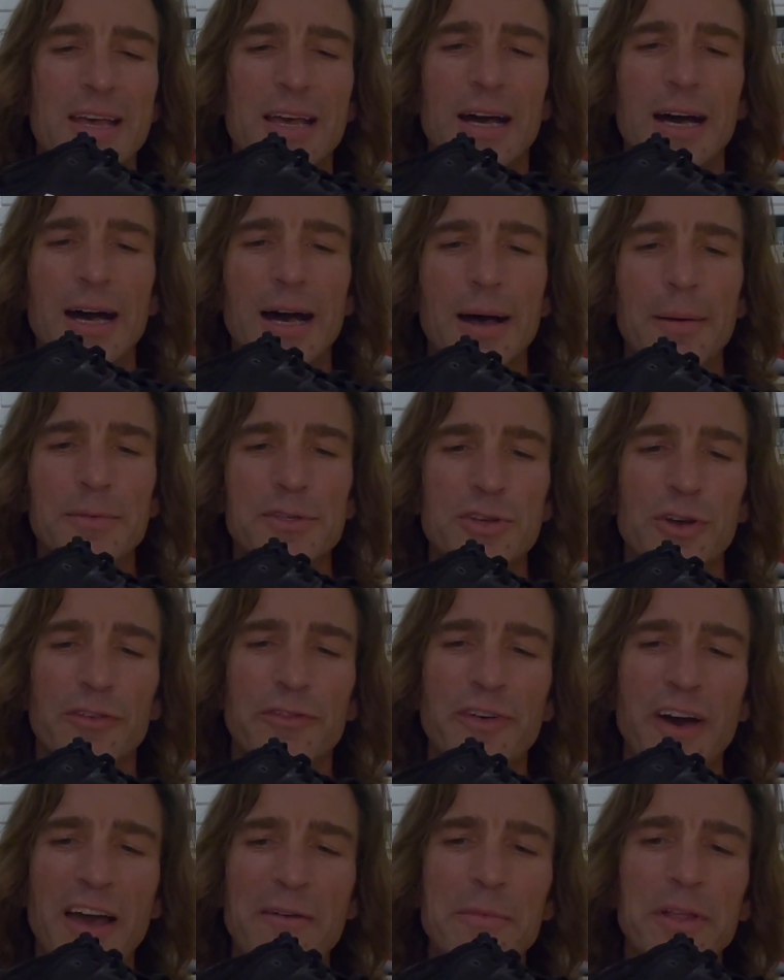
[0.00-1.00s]
So a
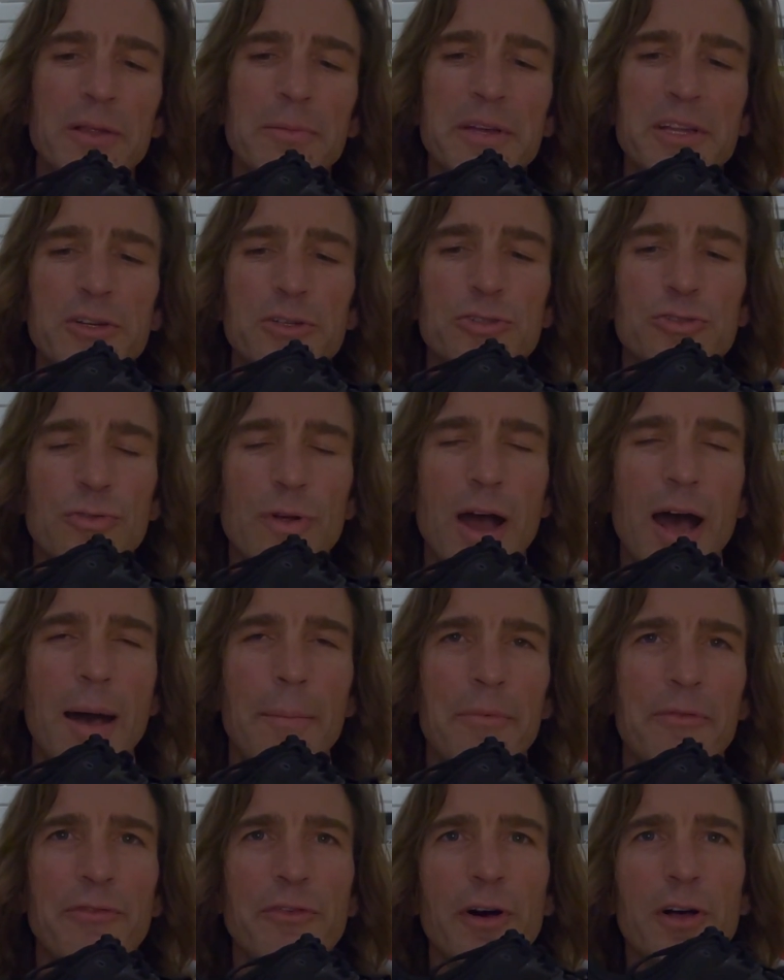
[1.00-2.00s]
5 millimeter
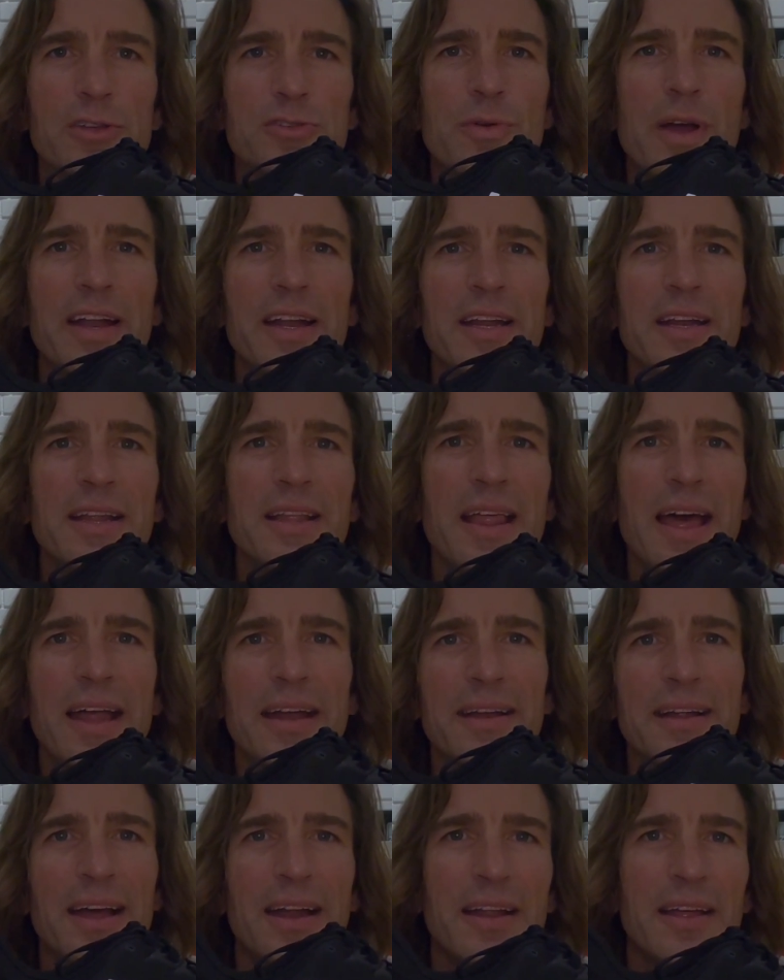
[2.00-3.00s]
drop falls right into
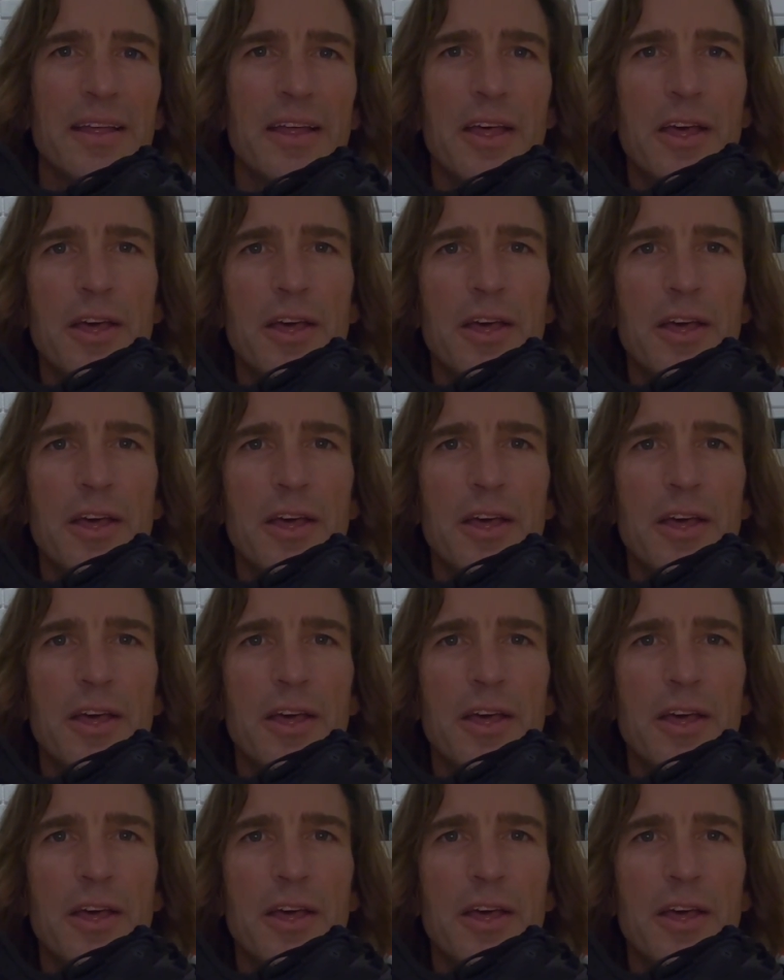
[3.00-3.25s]
that kind of